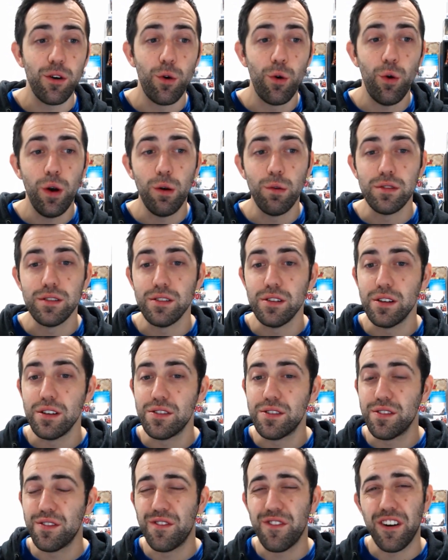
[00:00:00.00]
or it
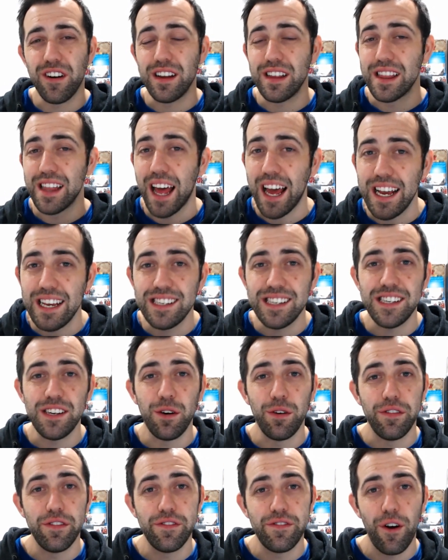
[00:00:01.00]
was just very lazy
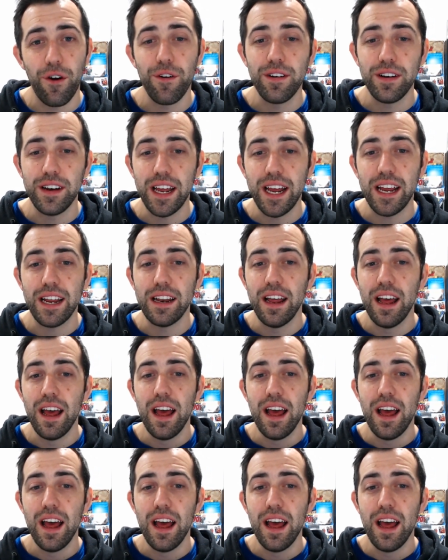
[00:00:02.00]
or phoned in.